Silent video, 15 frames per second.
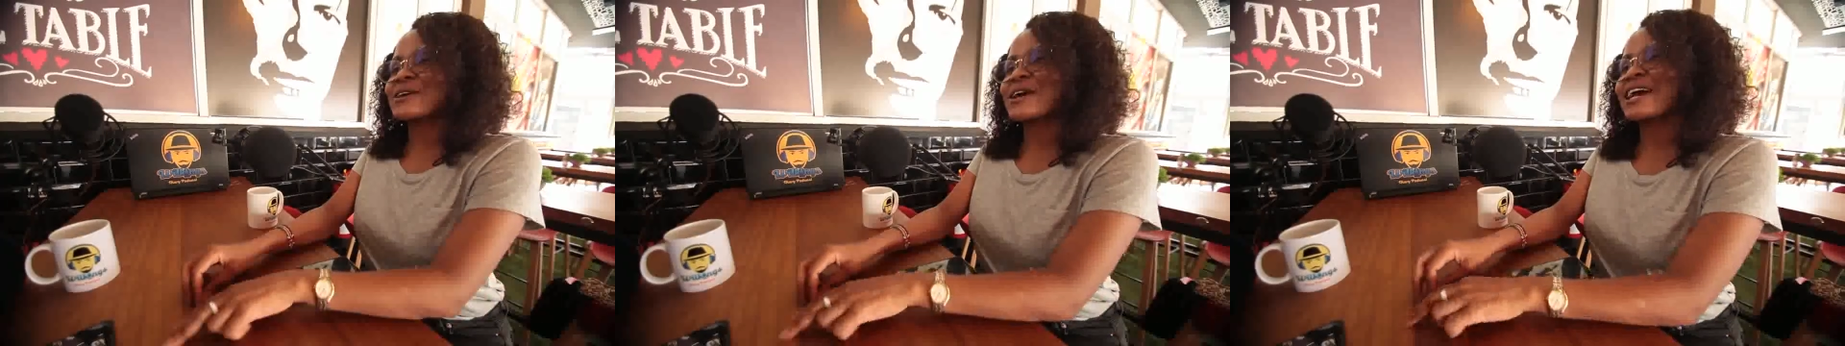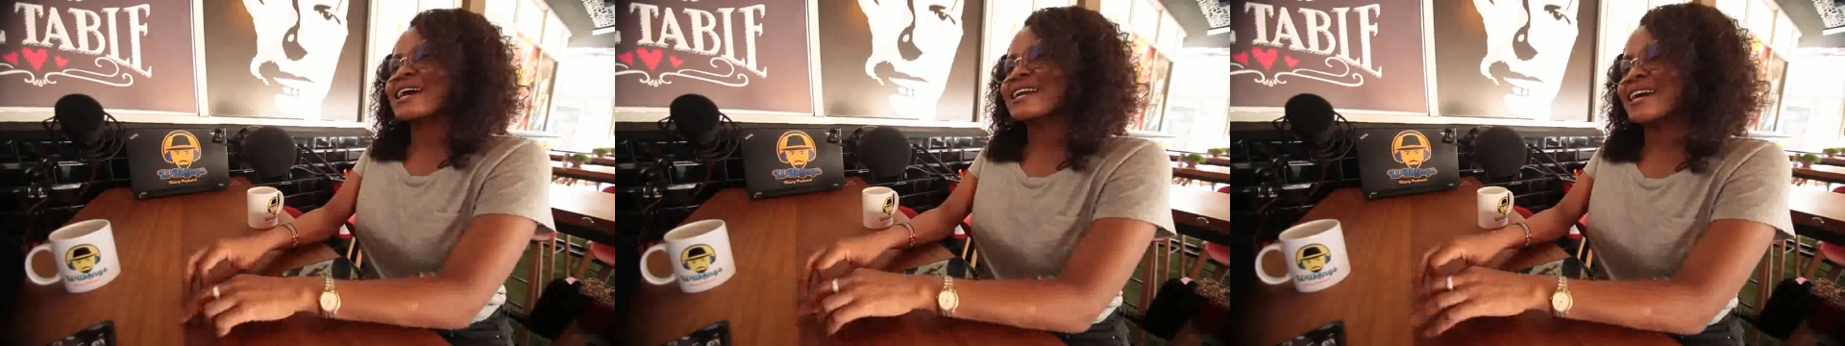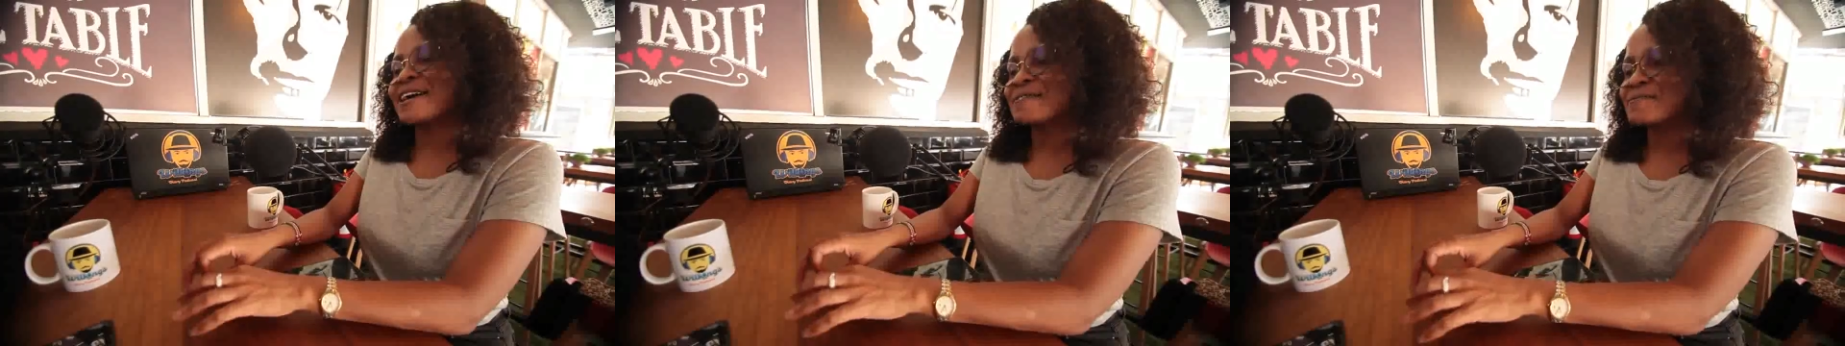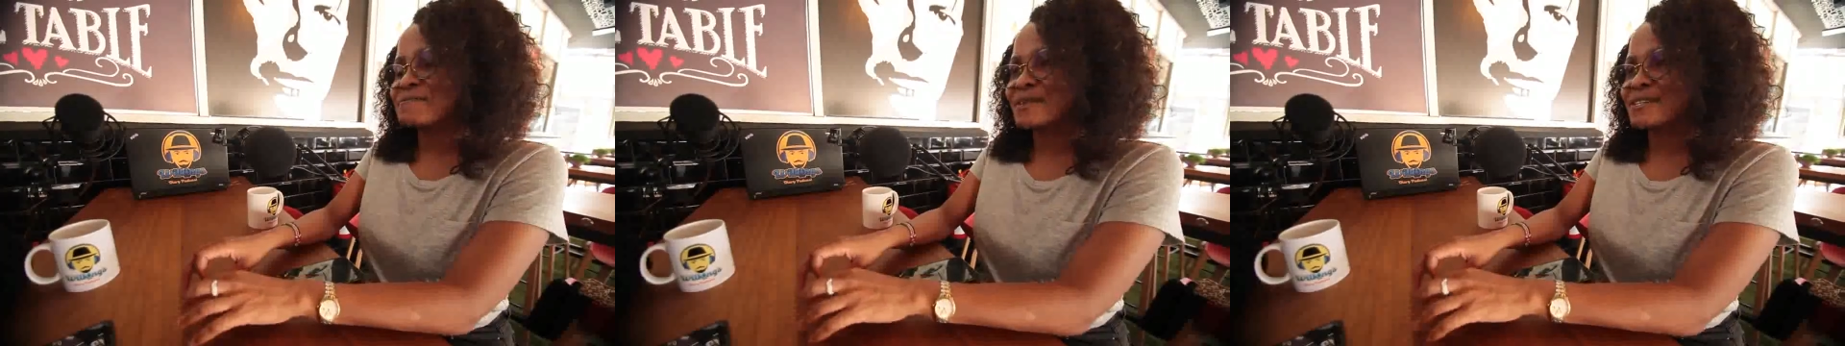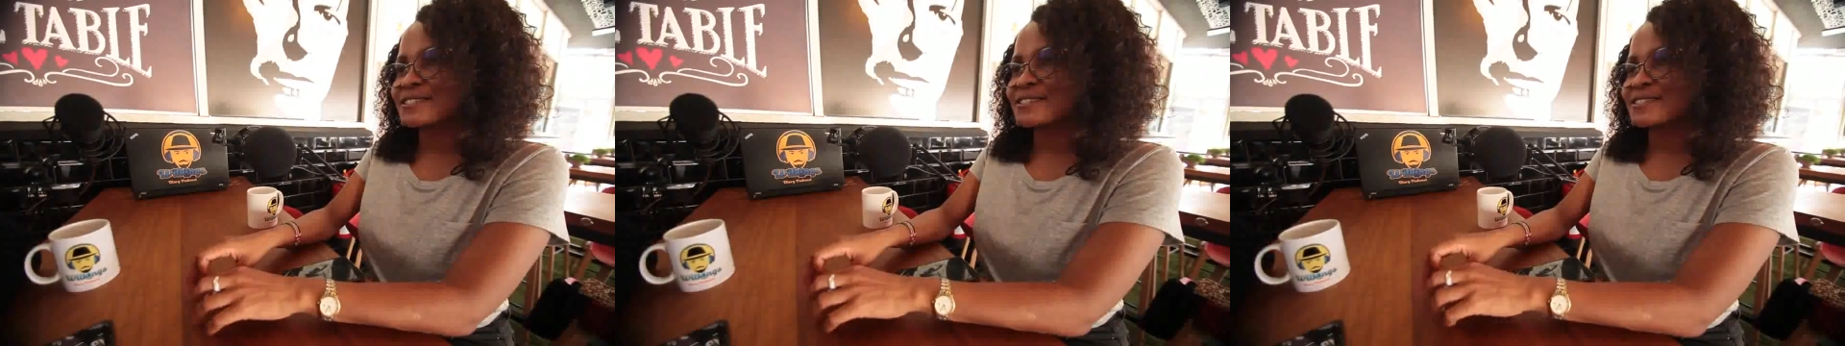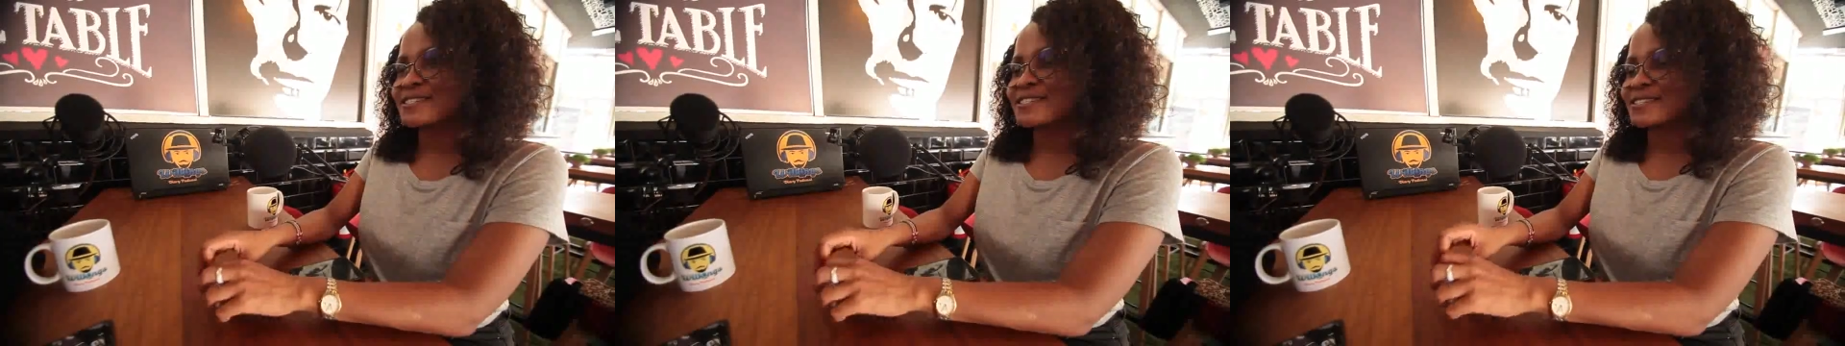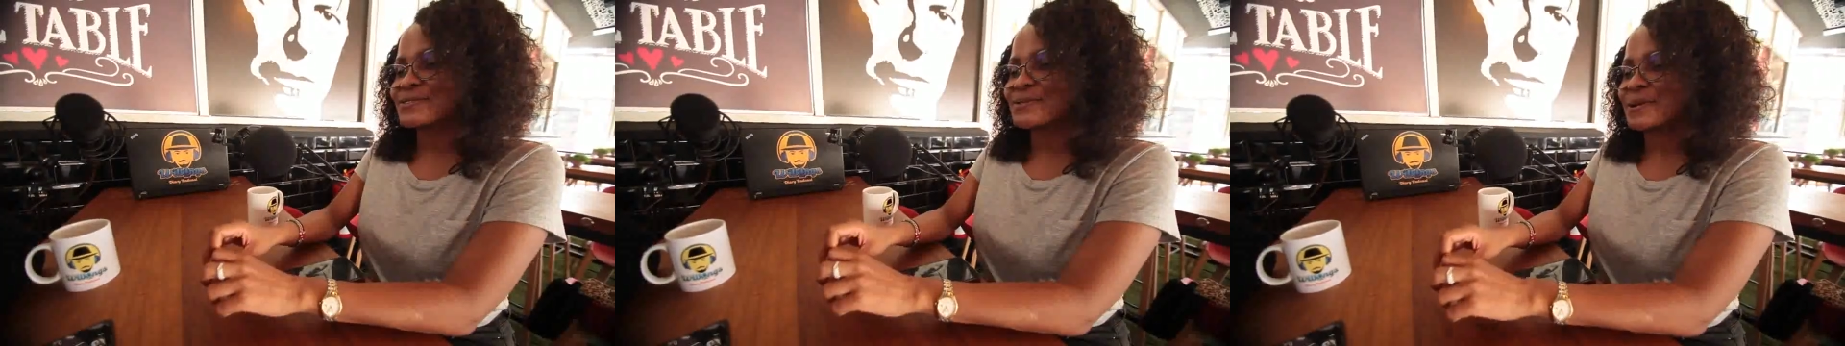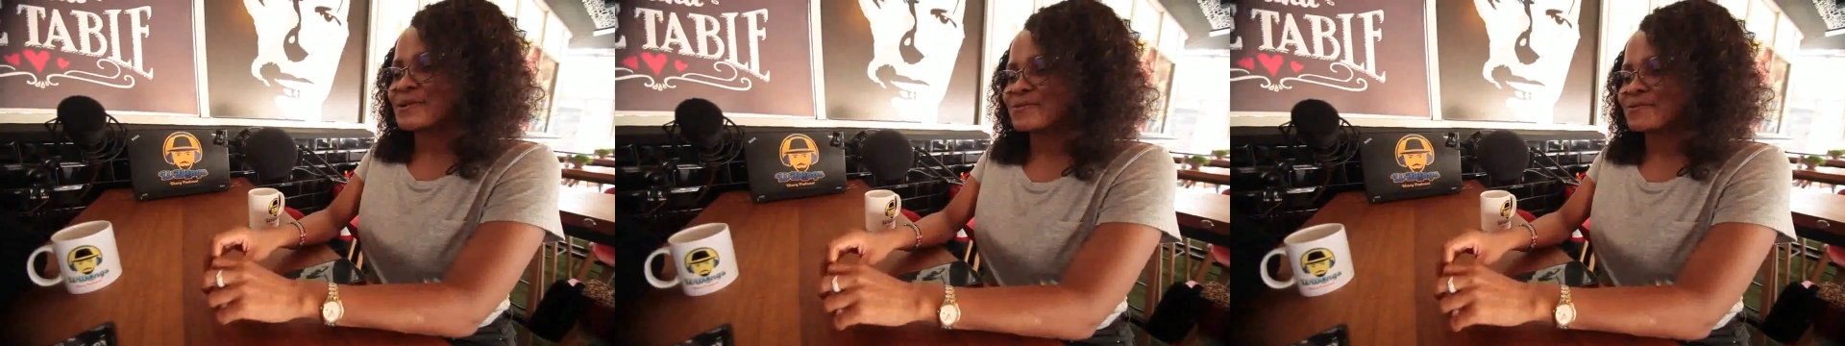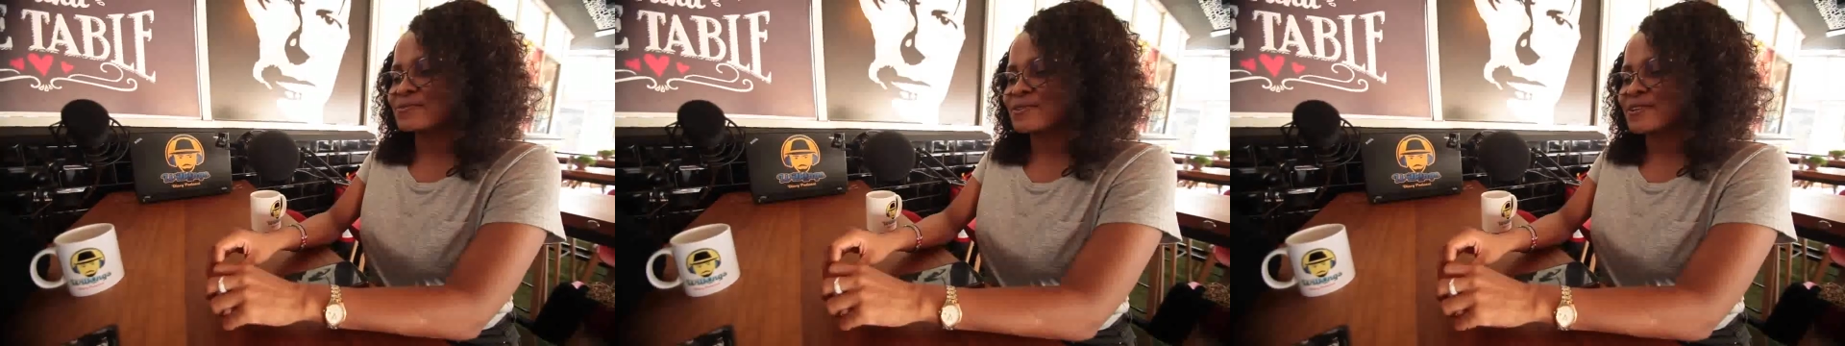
I kind of have mentors who have